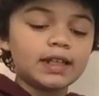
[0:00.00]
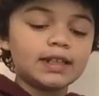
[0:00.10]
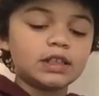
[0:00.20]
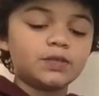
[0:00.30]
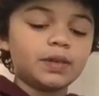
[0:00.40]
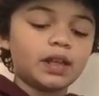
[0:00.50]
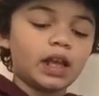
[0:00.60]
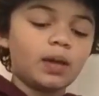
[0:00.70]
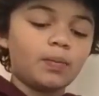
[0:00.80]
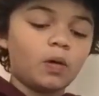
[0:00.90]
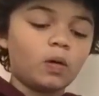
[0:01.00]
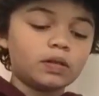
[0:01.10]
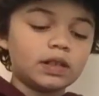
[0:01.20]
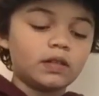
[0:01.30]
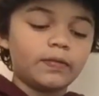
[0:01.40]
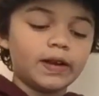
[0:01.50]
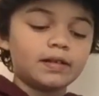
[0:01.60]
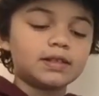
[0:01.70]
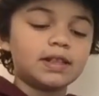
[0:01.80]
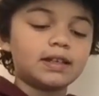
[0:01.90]
is really important for
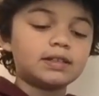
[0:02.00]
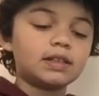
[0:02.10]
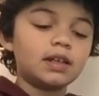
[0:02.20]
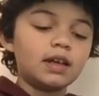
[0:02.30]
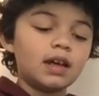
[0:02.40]
your snails.